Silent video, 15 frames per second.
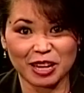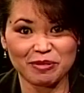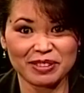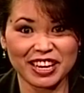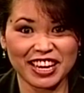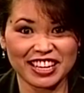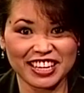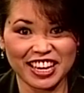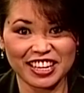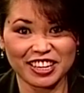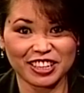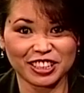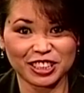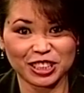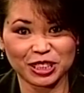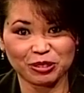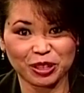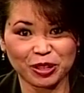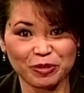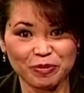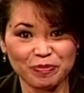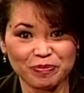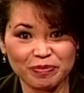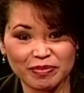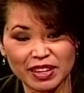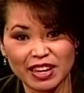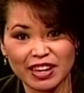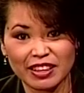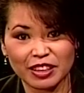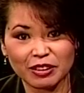I'm KK Conashiro.
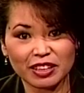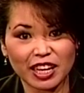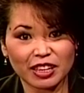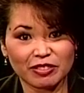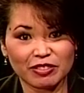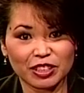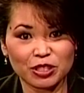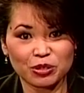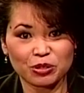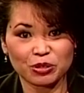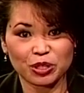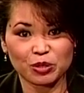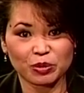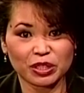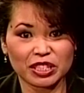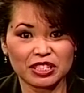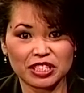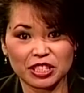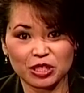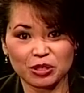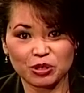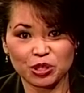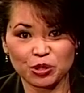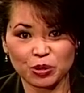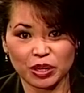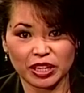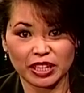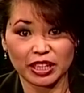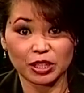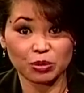There are a lot of industries where continuous
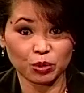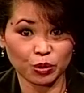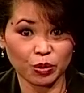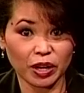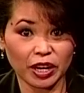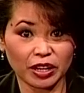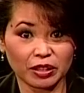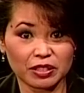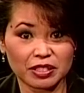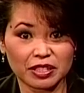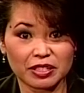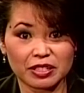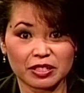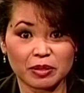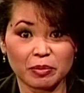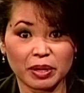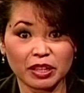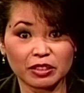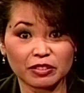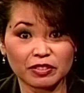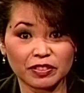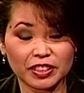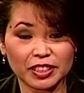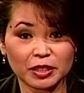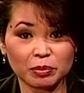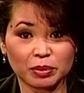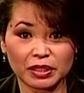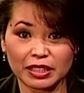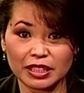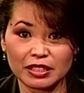training is required, such as the medical field,
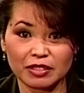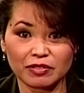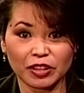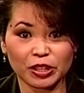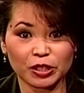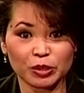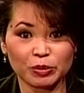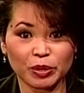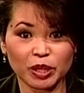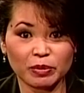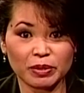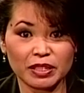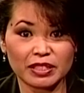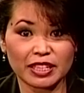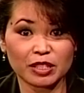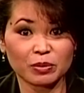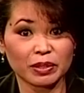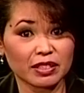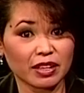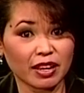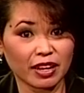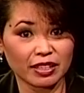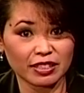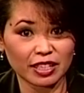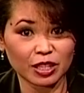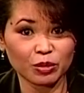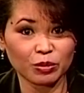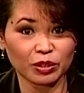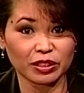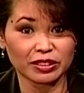police and fire departments, as well as the
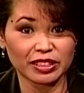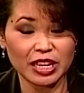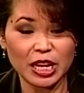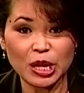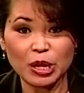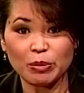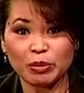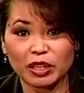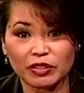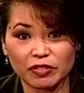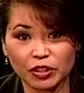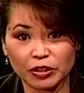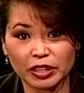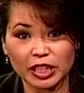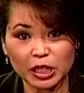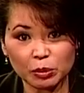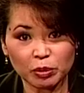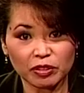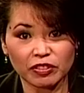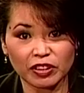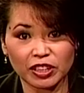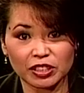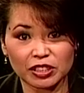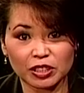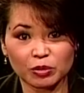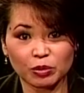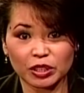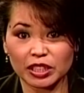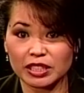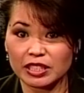high-tech world. But if you're in a profession
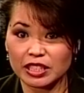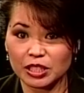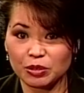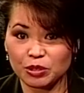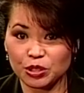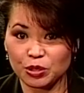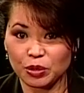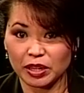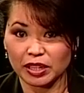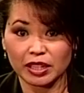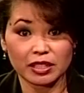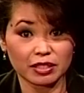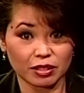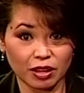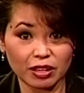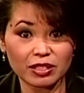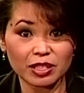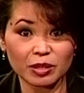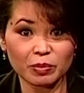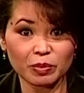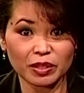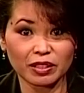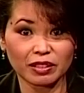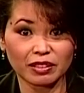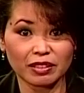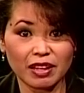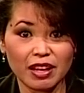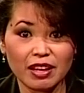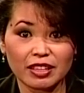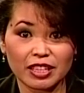where continuous training is not typical,
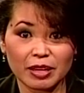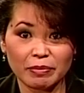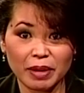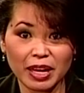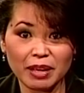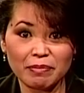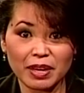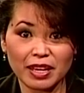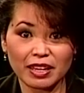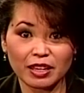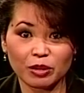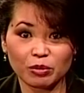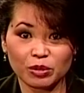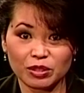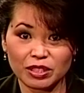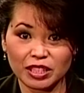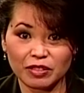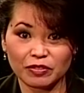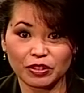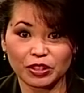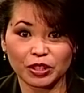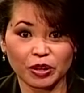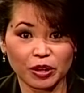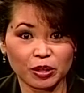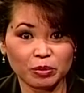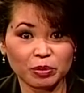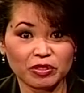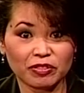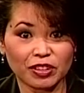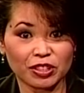you might make it a routine for your own
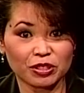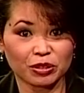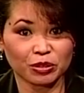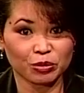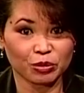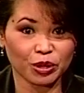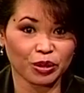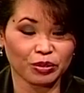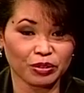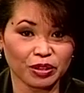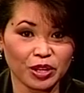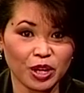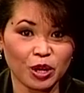professional growth.